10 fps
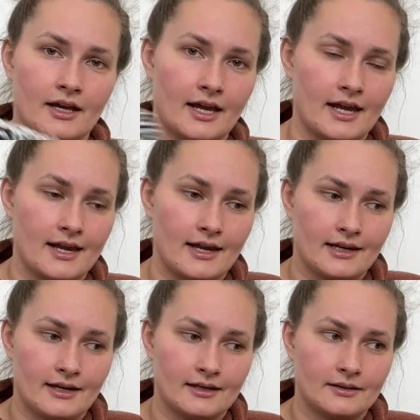
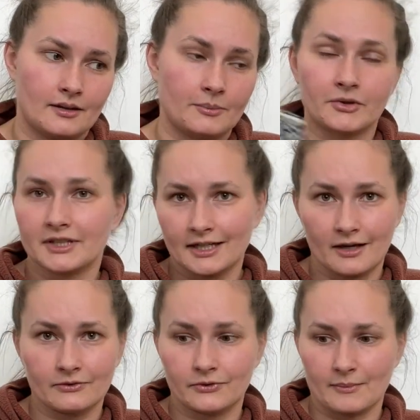a birthday
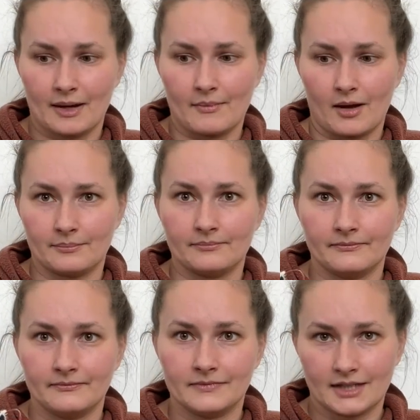gift for my mom
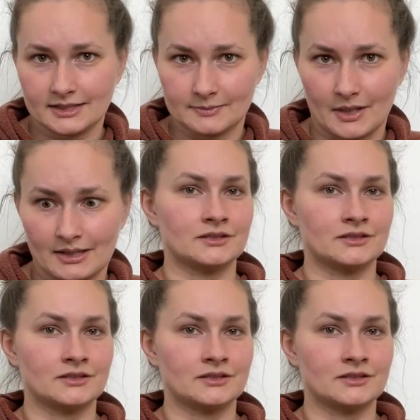next month.